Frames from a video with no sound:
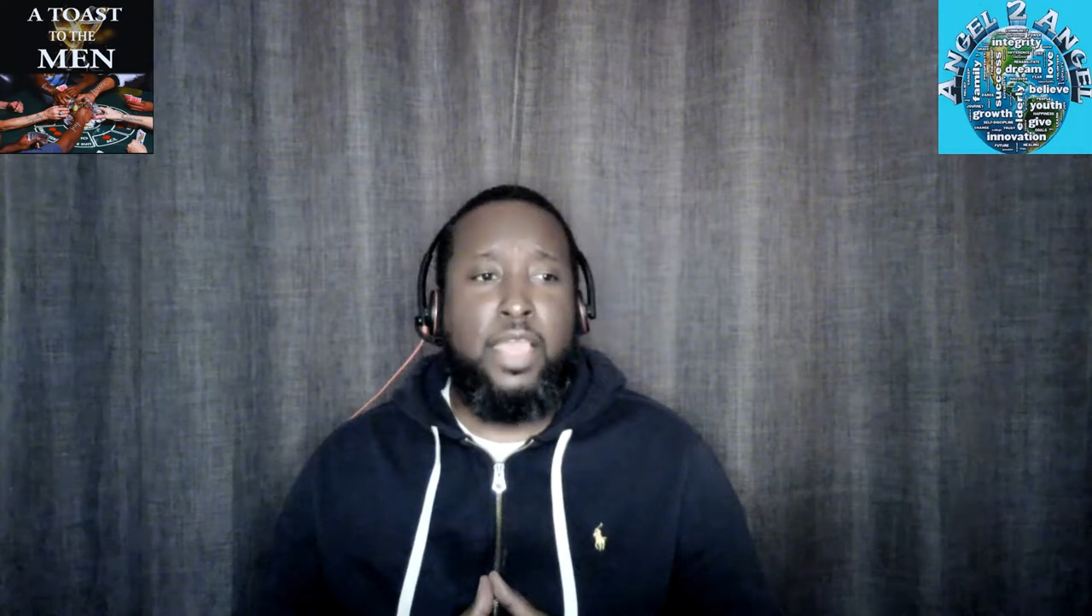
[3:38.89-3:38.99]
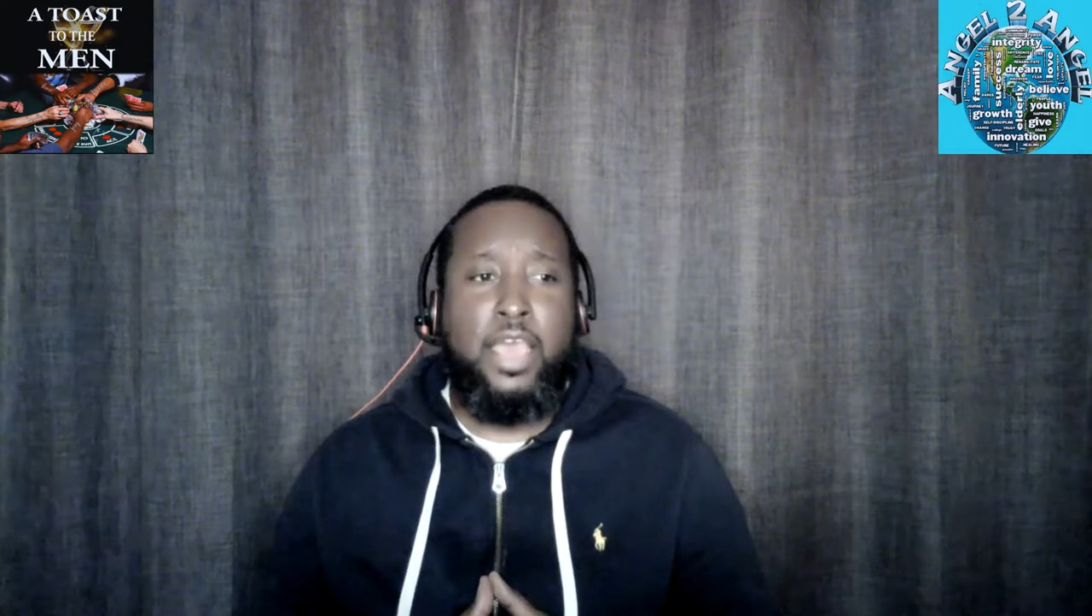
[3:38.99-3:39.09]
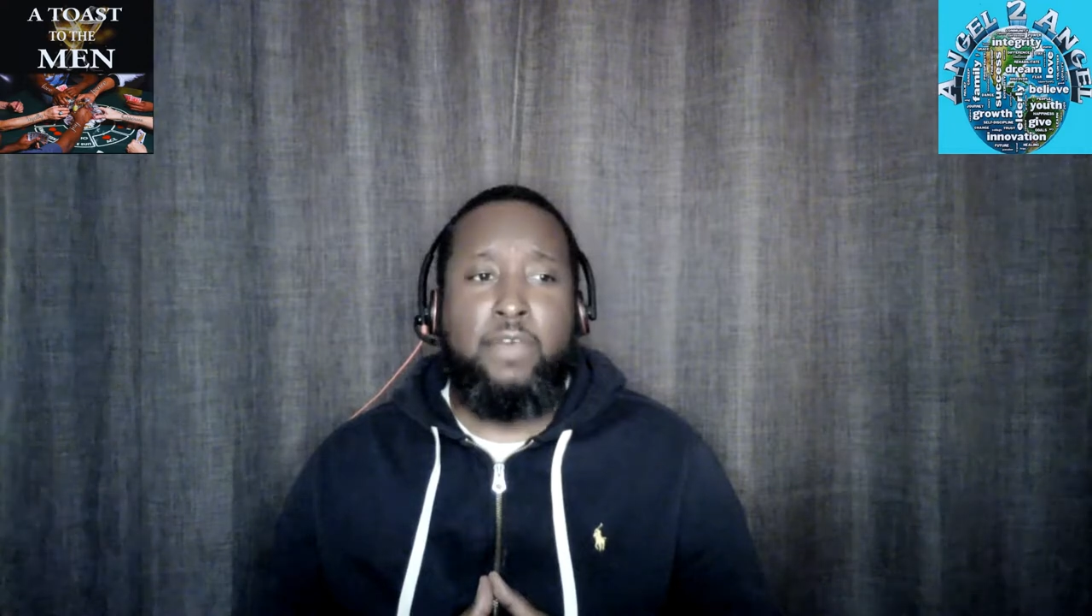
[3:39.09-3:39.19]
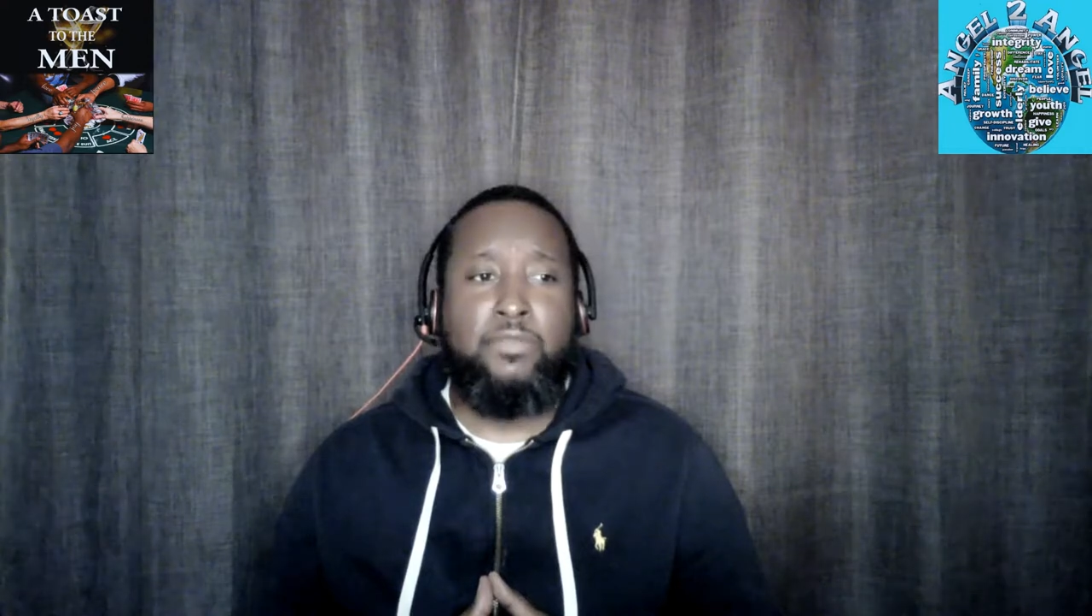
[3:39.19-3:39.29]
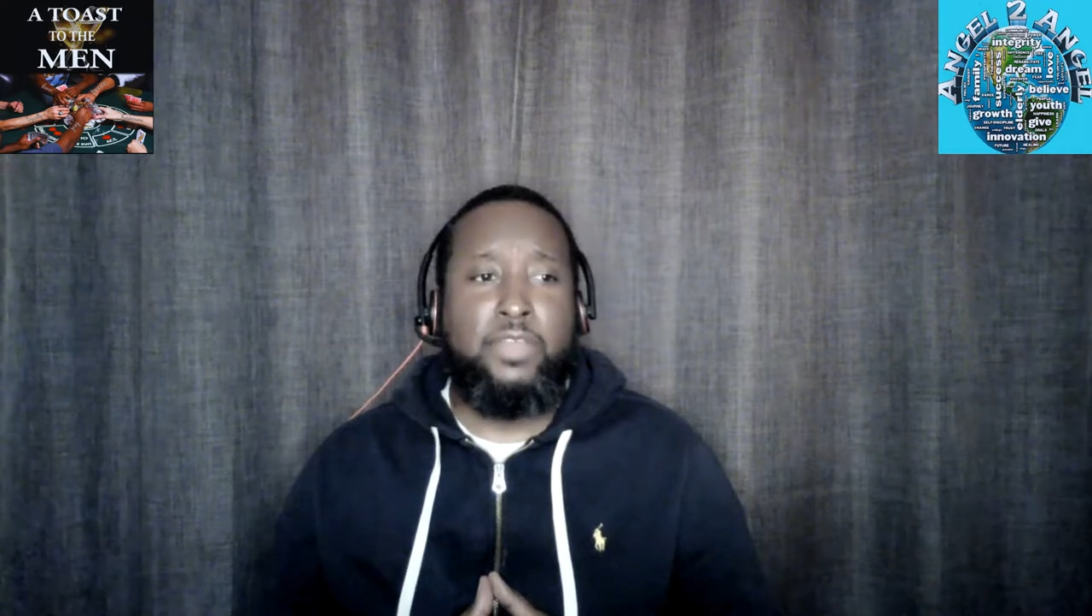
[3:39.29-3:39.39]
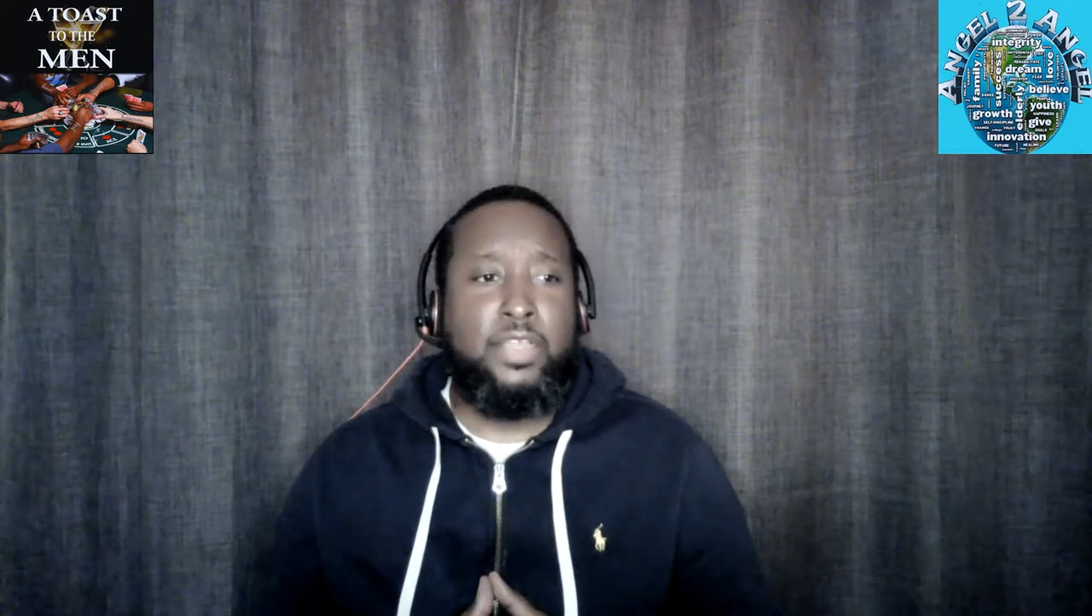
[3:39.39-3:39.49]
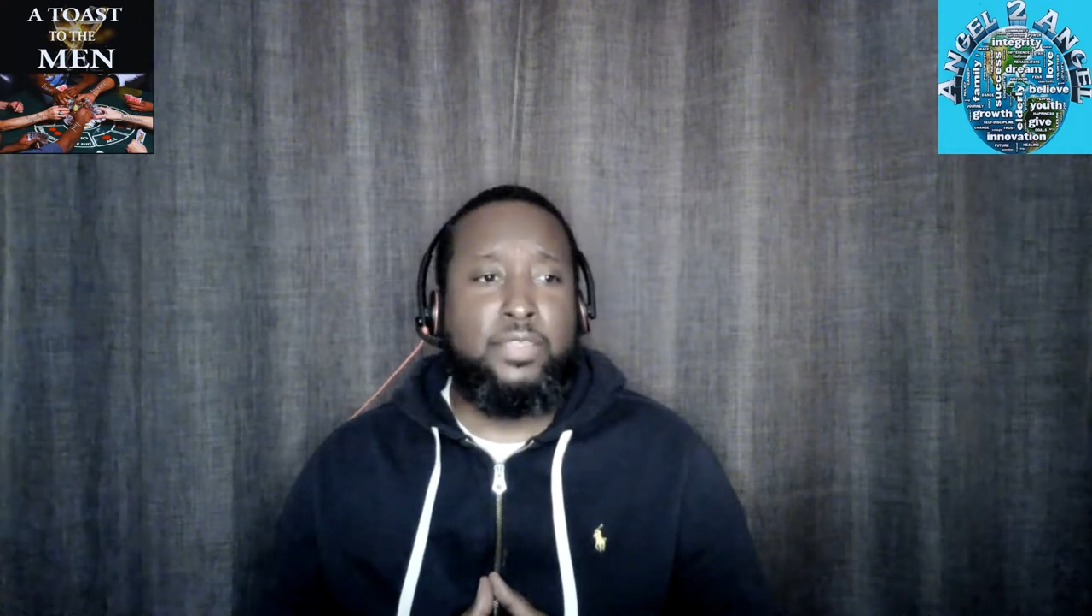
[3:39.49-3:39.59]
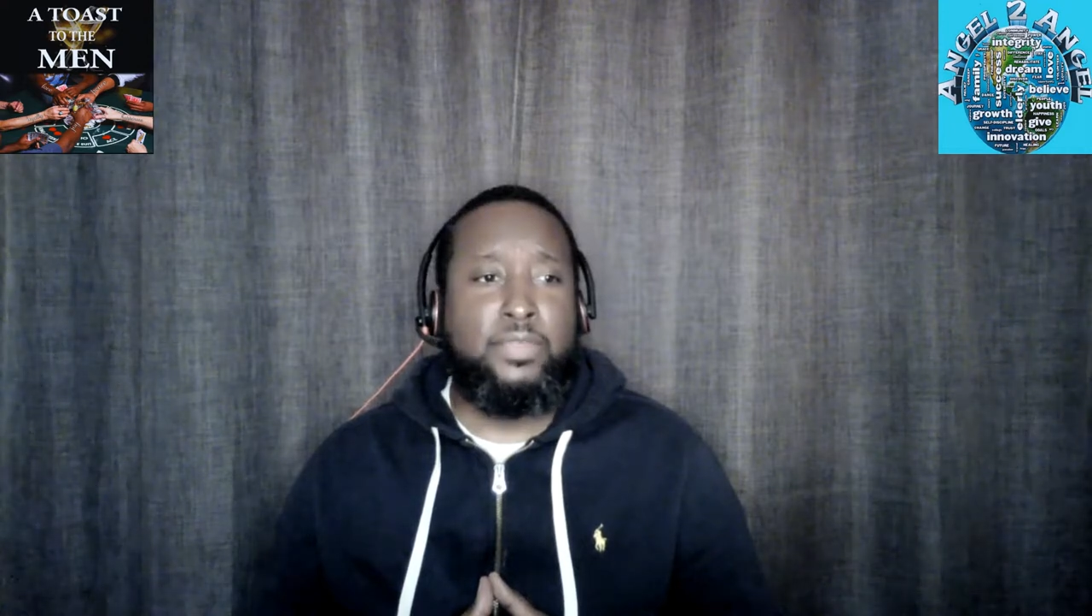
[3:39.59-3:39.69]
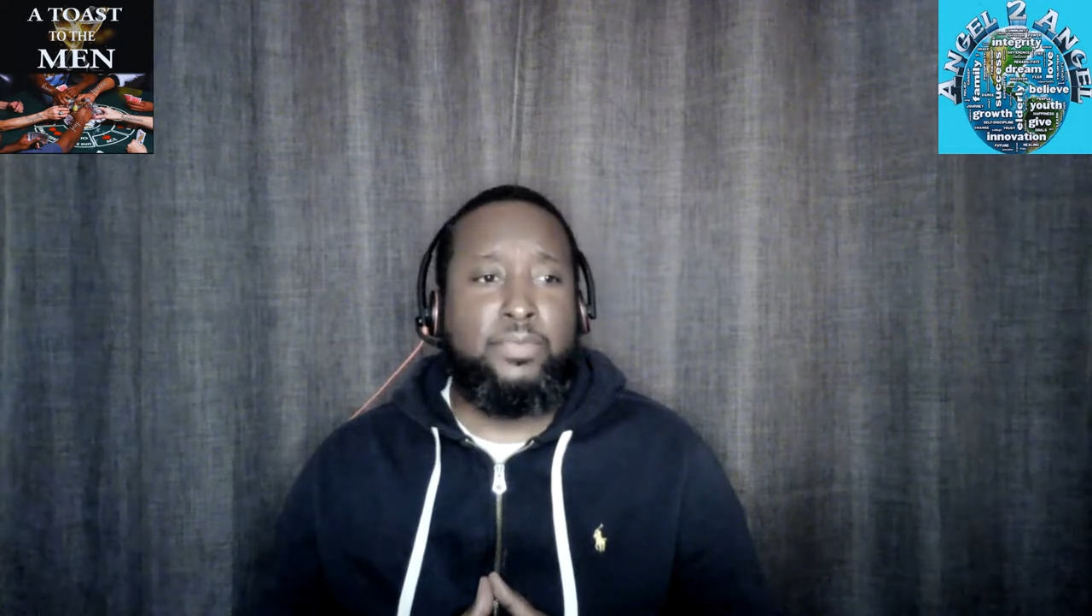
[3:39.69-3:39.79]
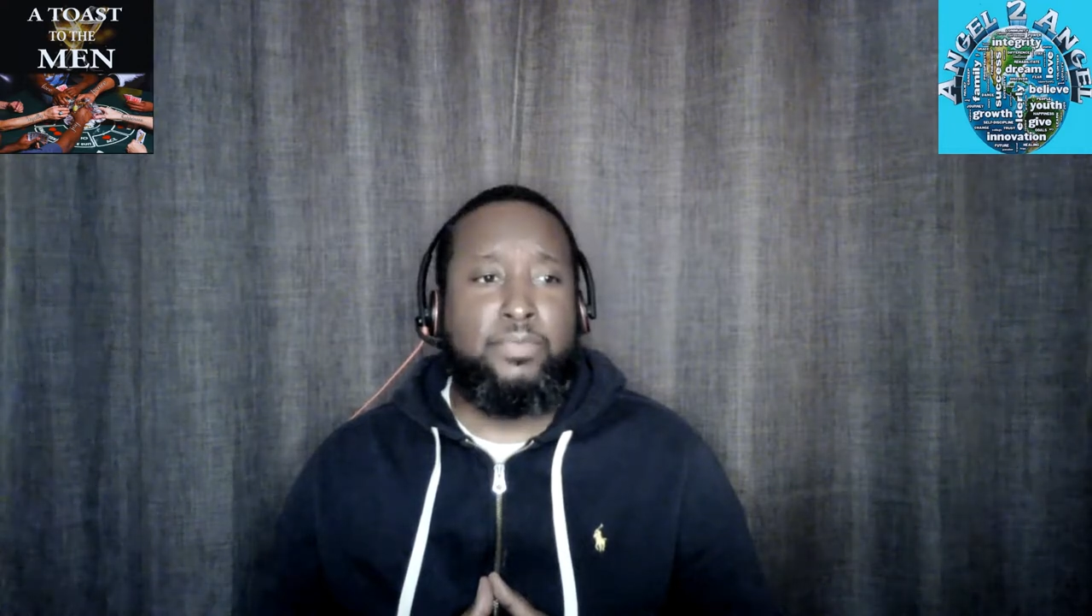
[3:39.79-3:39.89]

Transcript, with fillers: have, uh,